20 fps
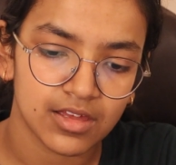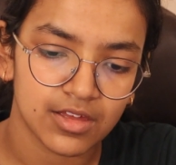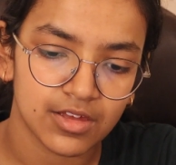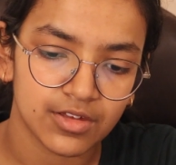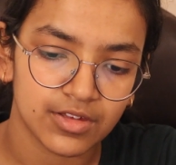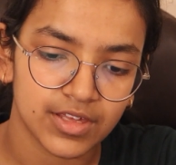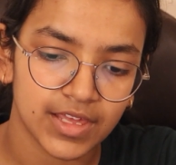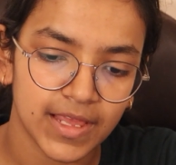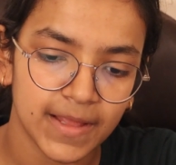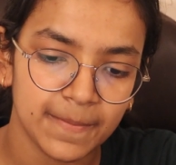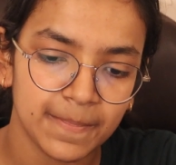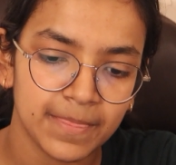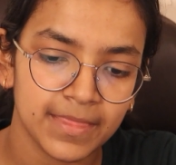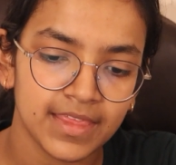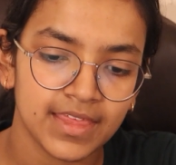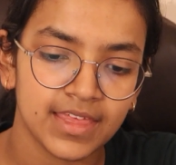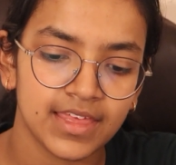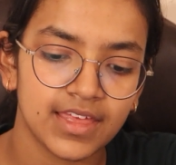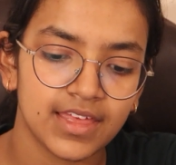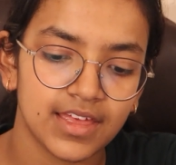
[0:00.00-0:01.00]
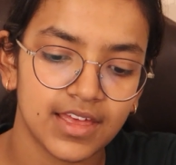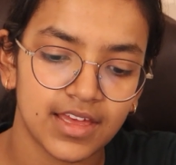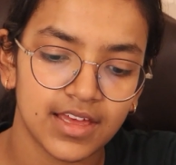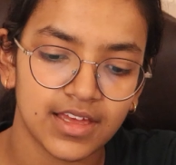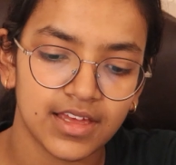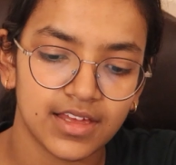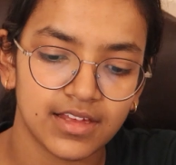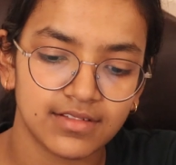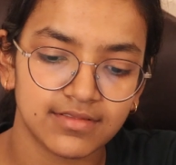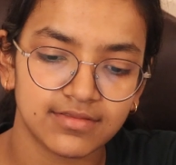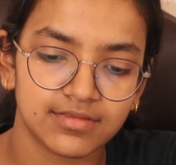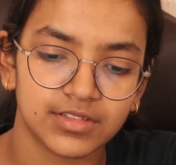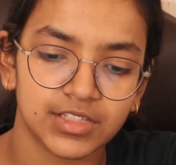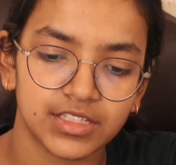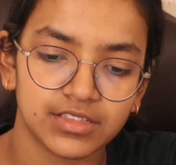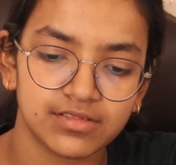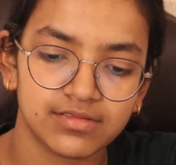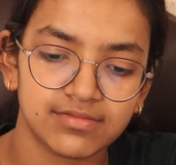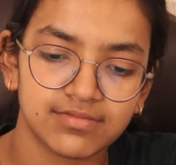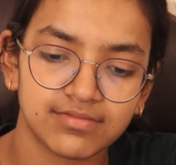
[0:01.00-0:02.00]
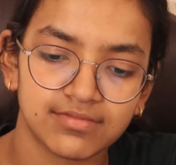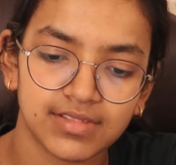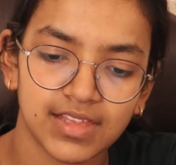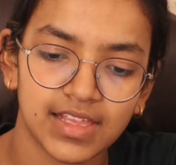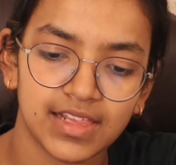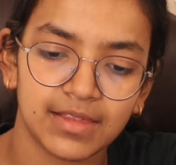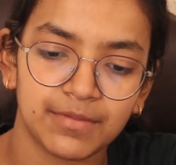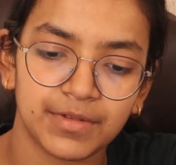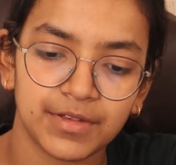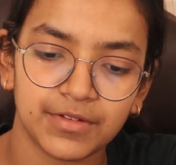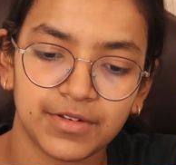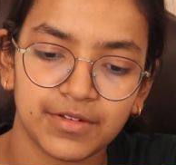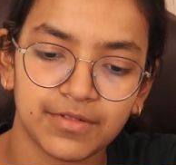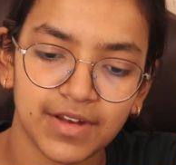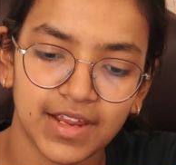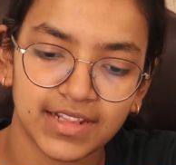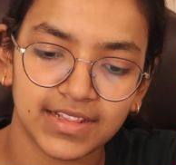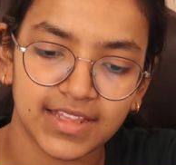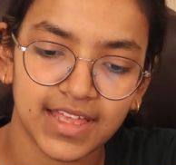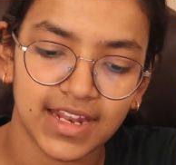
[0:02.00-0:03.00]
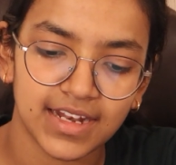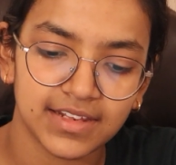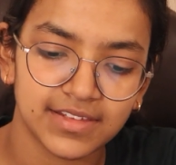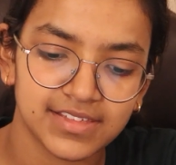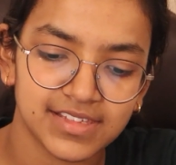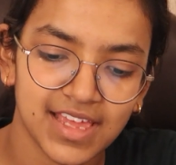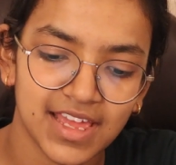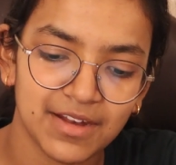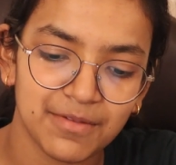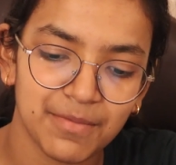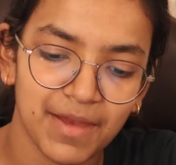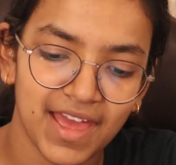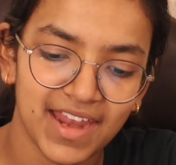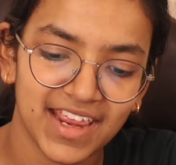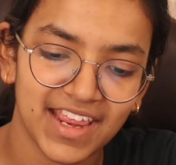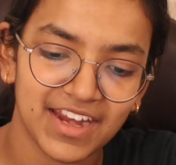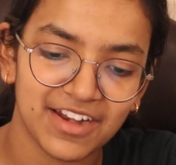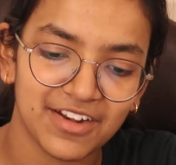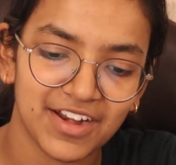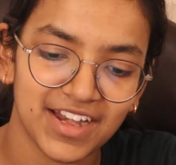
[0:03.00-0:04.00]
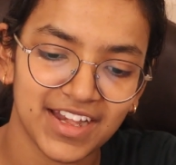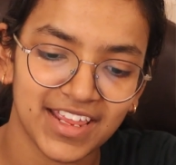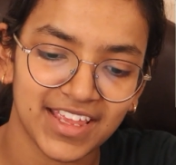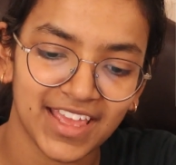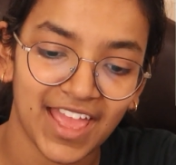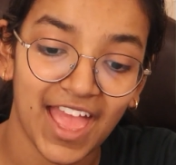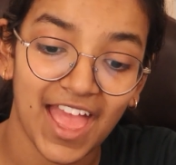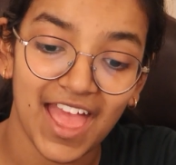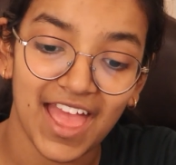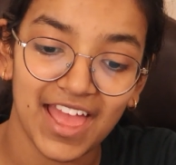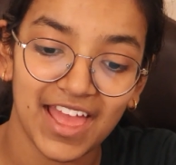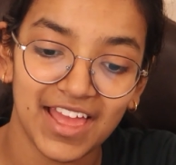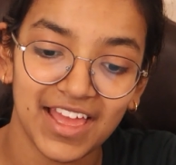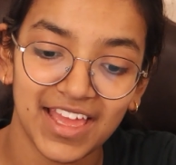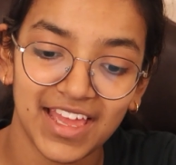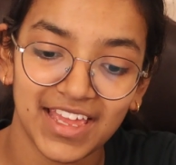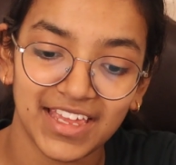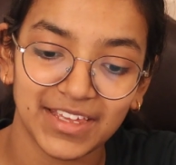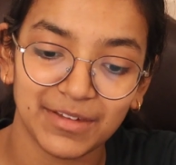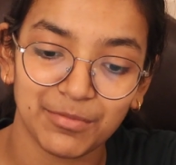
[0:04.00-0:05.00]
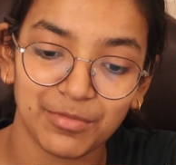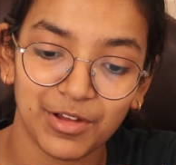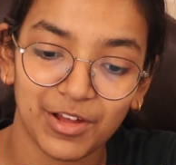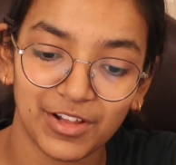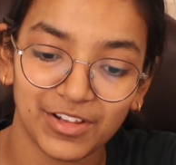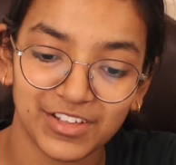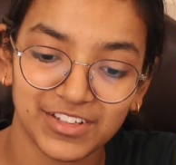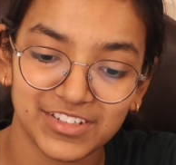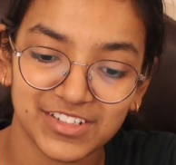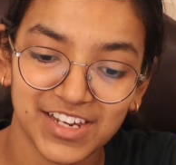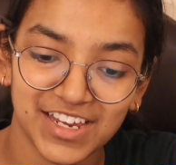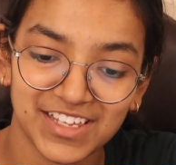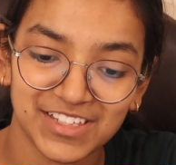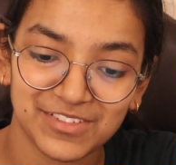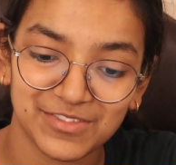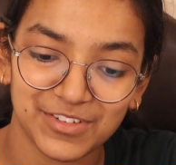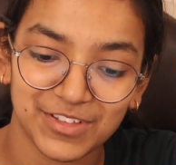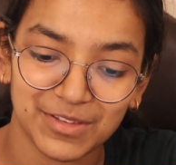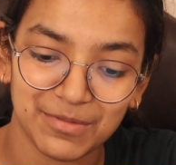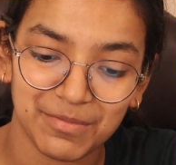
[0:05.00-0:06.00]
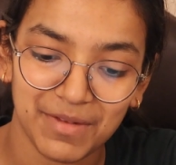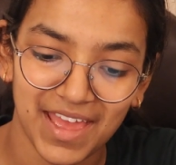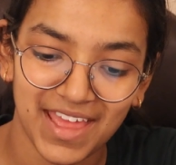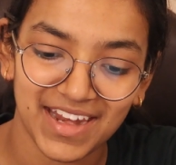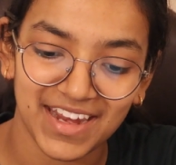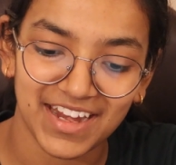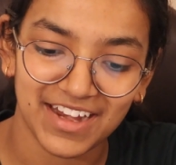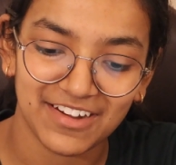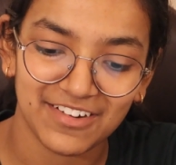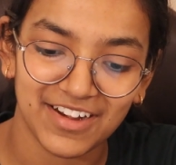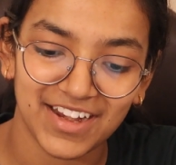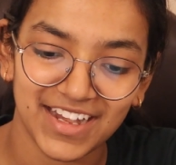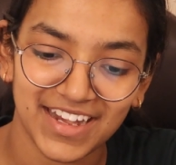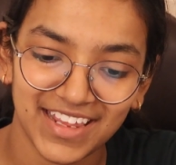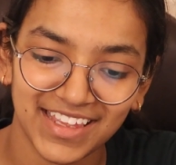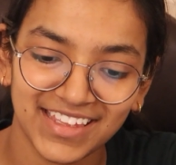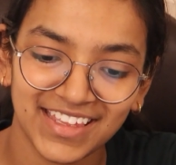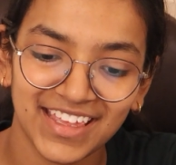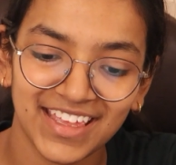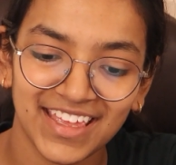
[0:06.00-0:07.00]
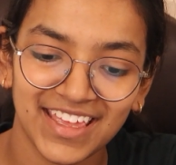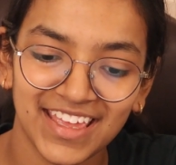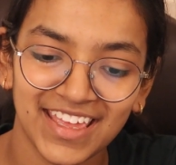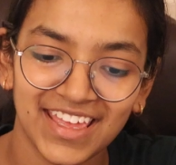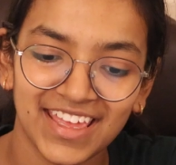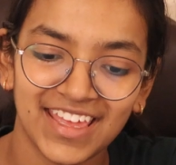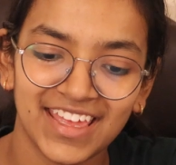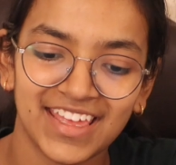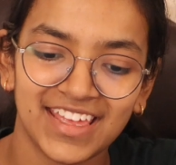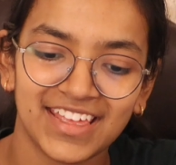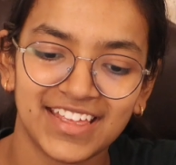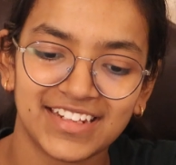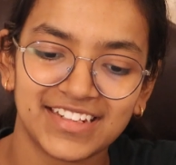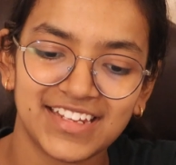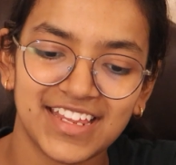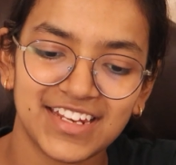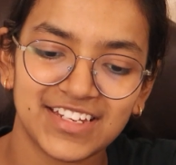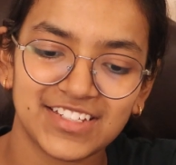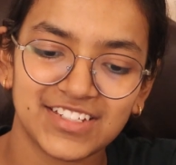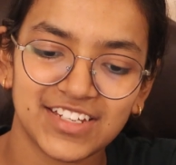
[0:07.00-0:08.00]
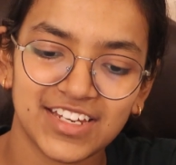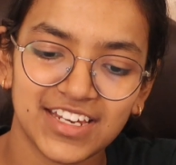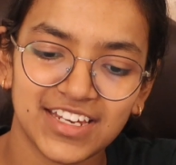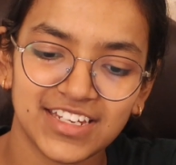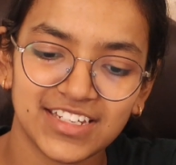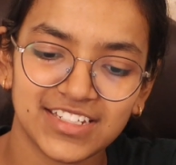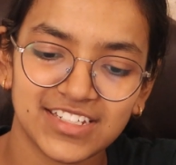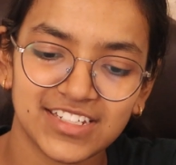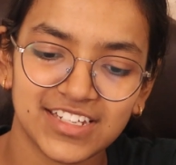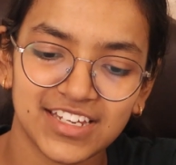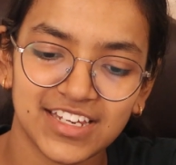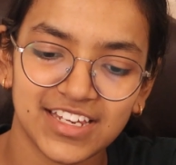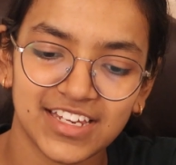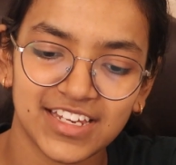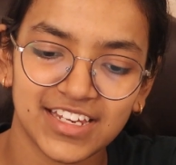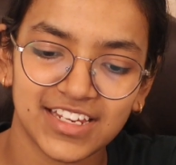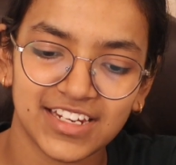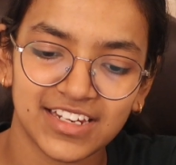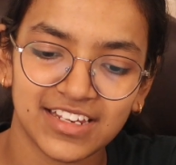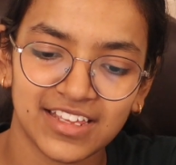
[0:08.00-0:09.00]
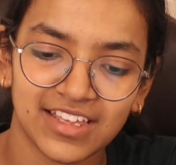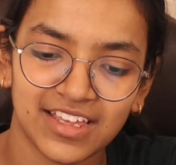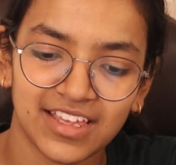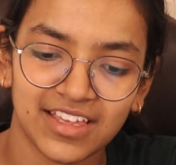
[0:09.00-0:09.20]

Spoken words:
okay? Well, let me rewrite that. It's kind of bad handwriting. I apologize for the bad handwriting. Net change in